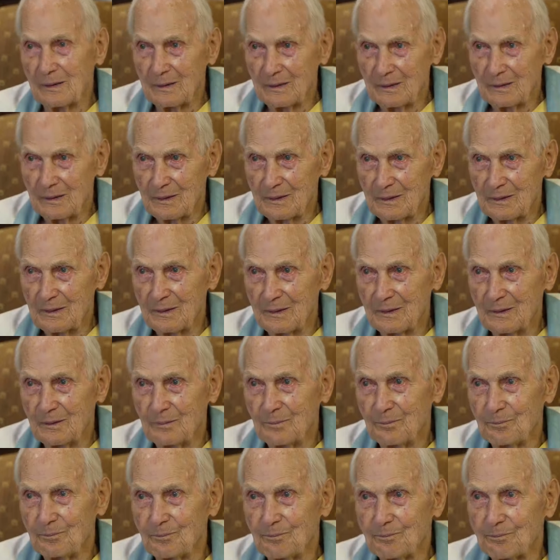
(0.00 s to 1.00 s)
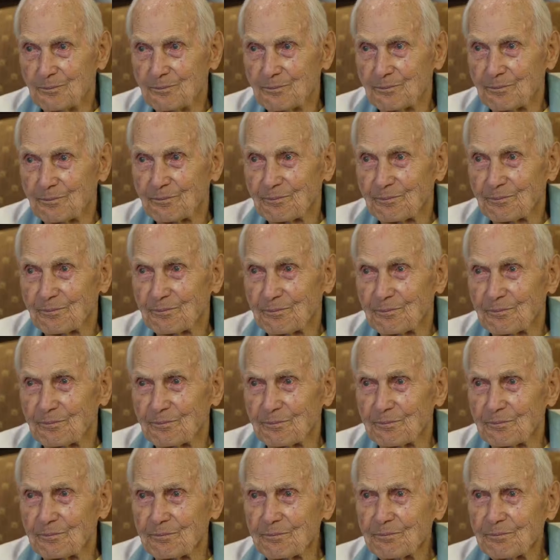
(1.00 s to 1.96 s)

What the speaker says: and so what did you do?